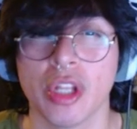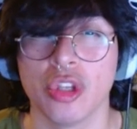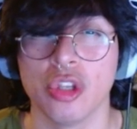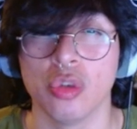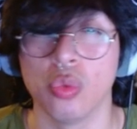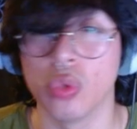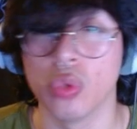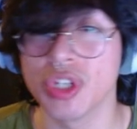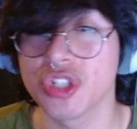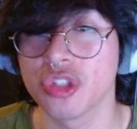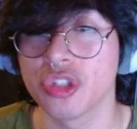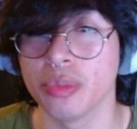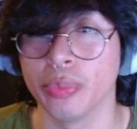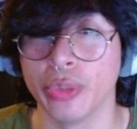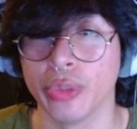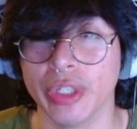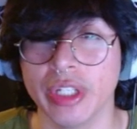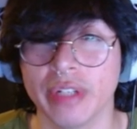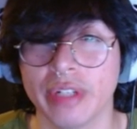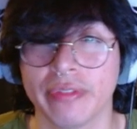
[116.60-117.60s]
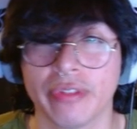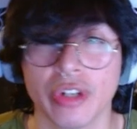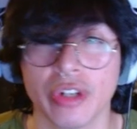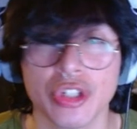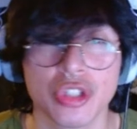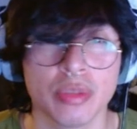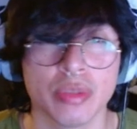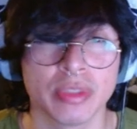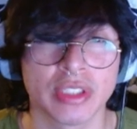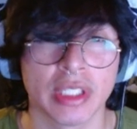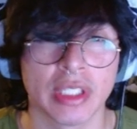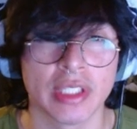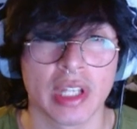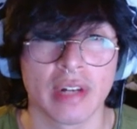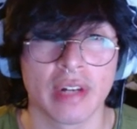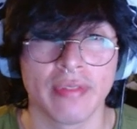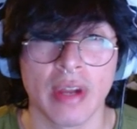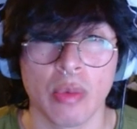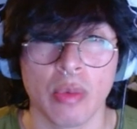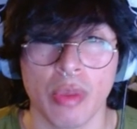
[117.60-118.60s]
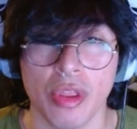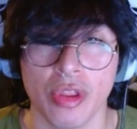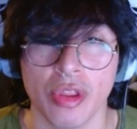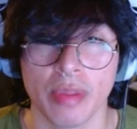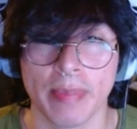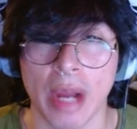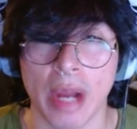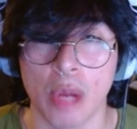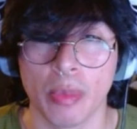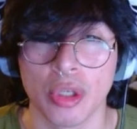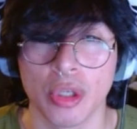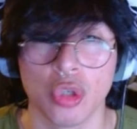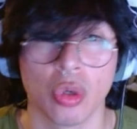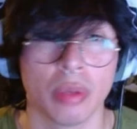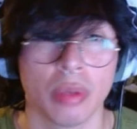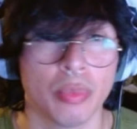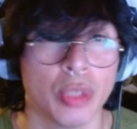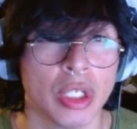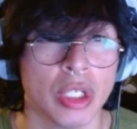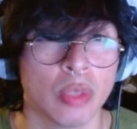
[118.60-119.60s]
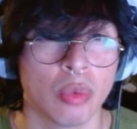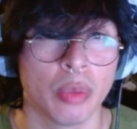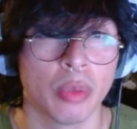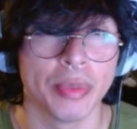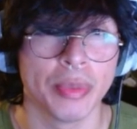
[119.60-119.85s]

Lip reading: you wish to breed, first you must identify whether the Palmon you are breeding will be